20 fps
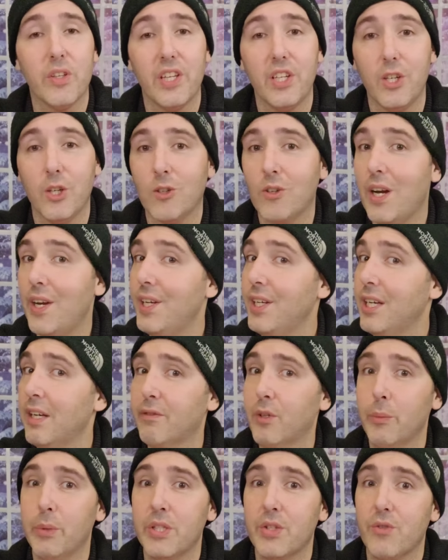that you're right and
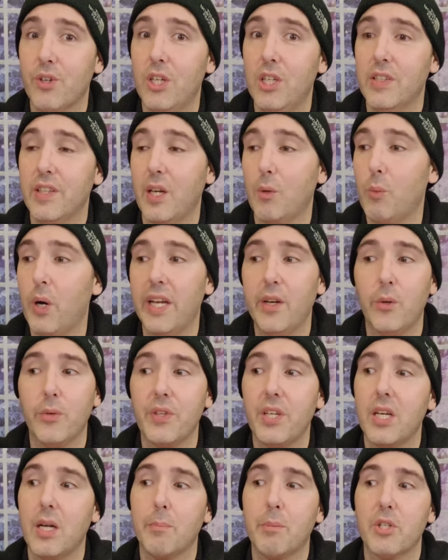everyone's wrong, then why don't
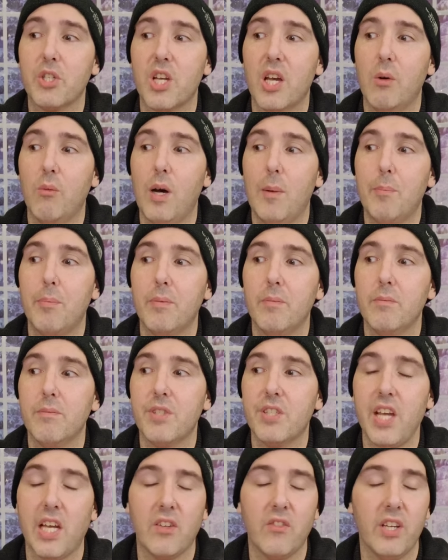the numbers go up
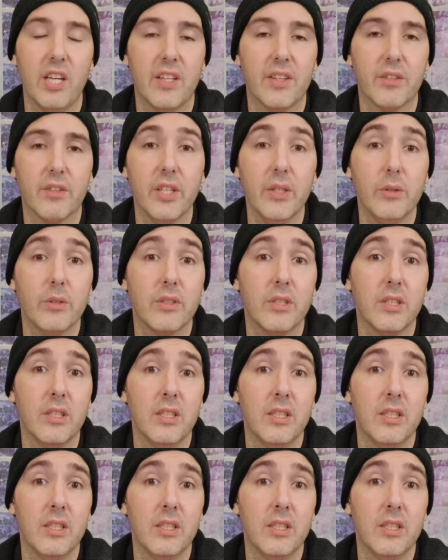steadily on their own?